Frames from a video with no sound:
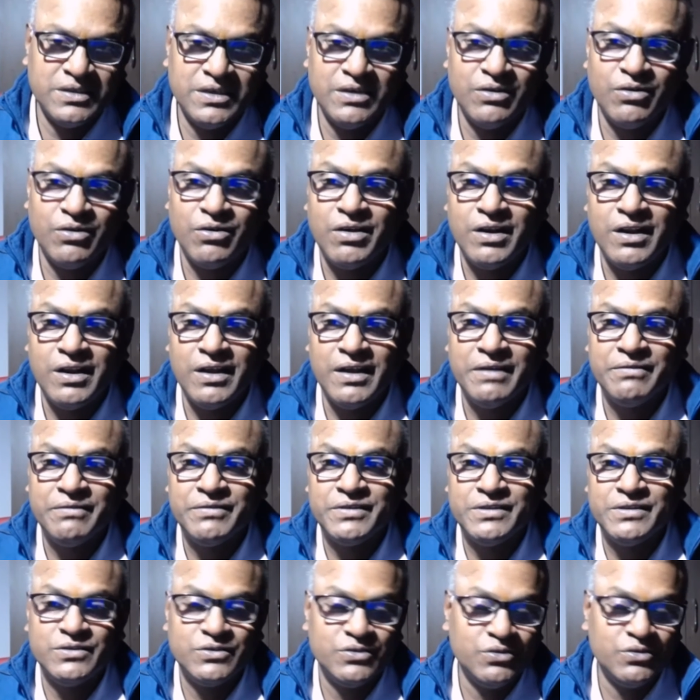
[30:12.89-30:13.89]
They all have
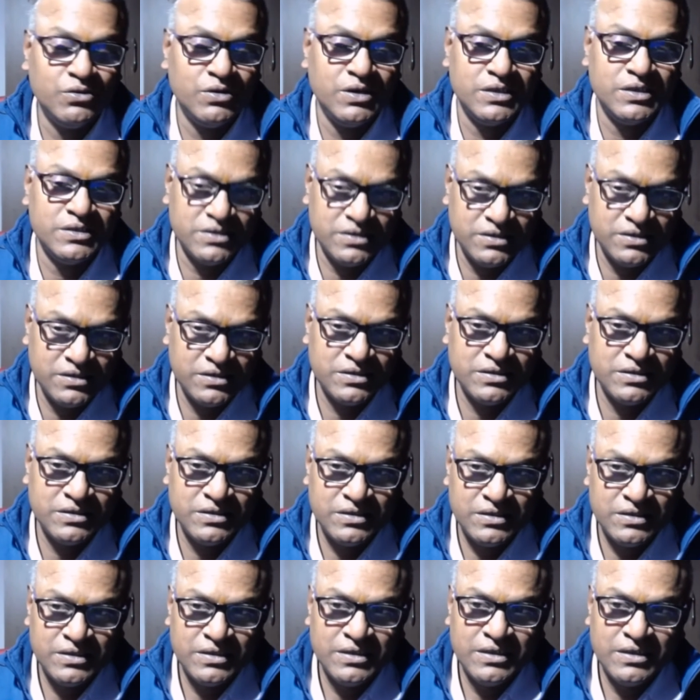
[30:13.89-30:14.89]
insurance,
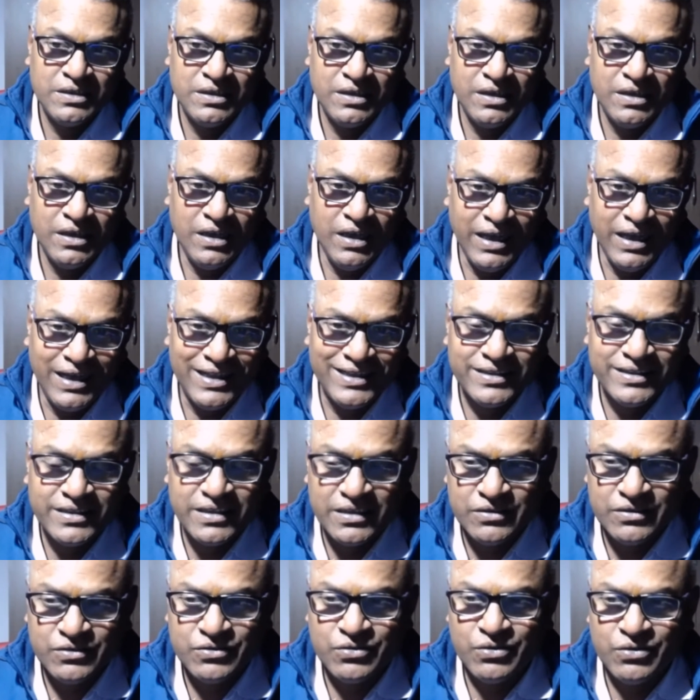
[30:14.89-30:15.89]
health
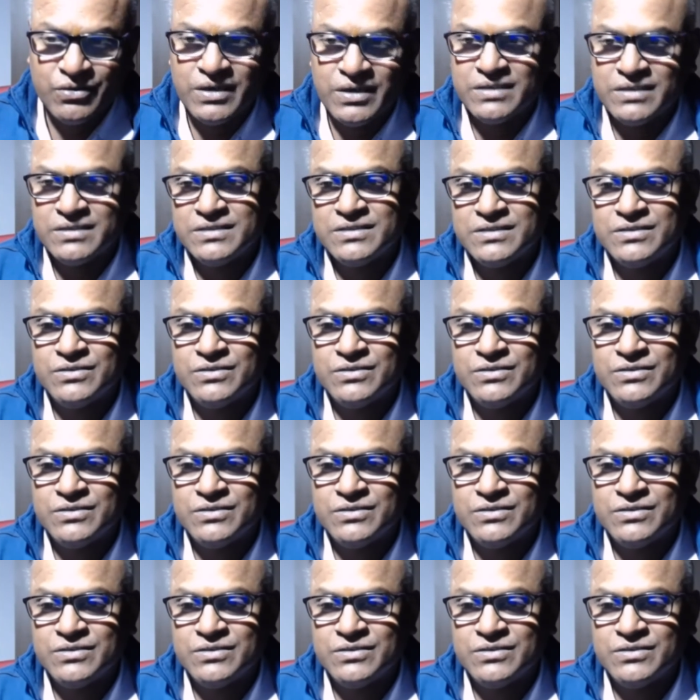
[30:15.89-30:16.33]
insurance.